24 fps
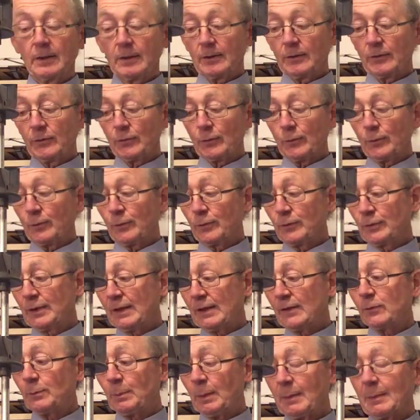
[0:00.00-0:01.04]
So
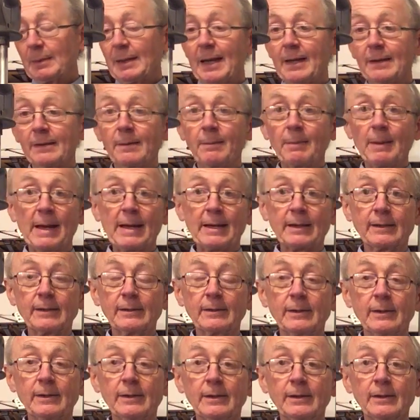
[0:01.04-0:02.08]
these people at the back
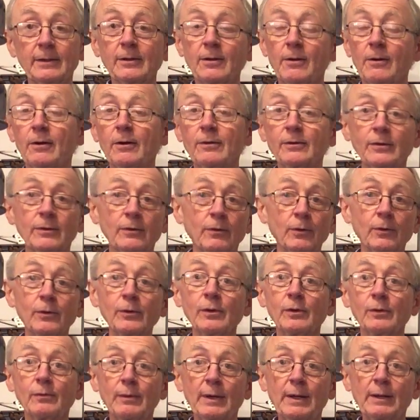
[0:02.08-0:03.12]
can't huddle
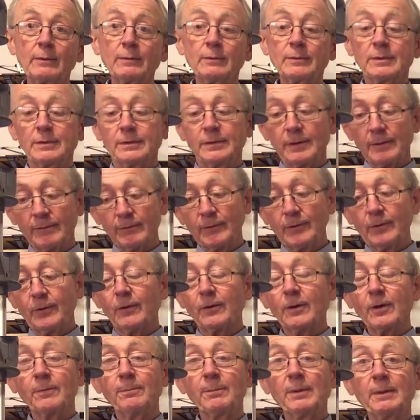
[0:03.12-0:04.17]
around. They've got
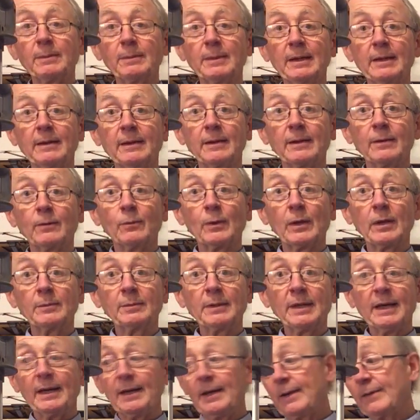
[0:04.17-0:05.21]
to be well
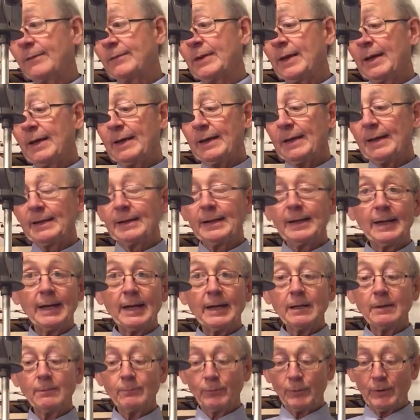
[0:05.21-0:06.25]
behaved, in a
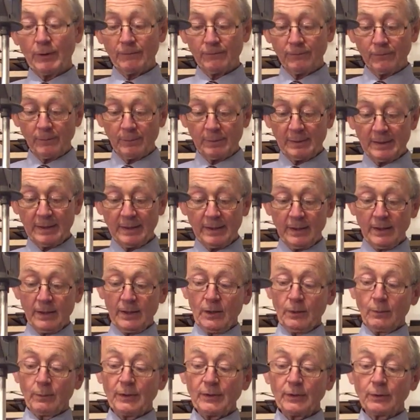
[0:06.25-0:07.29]
line preferably.
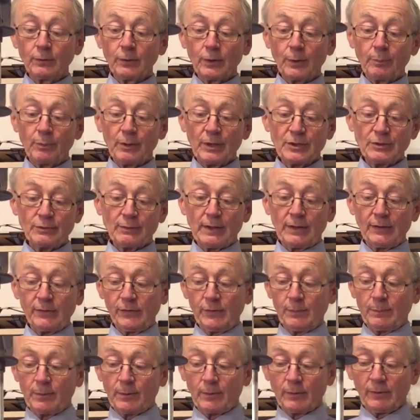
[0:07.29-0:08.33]
When they go to pressurize the
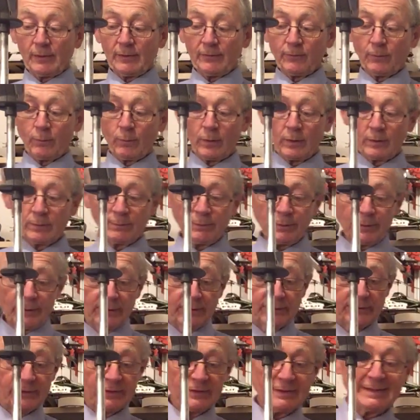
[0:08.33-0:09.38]
bottle, if one
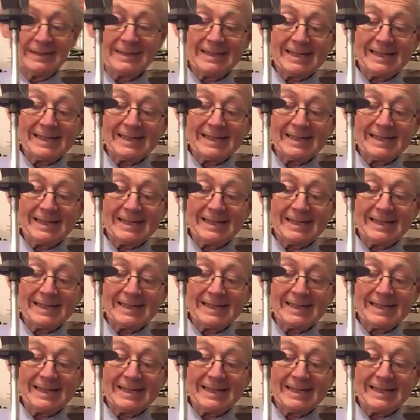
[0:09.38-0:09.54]
person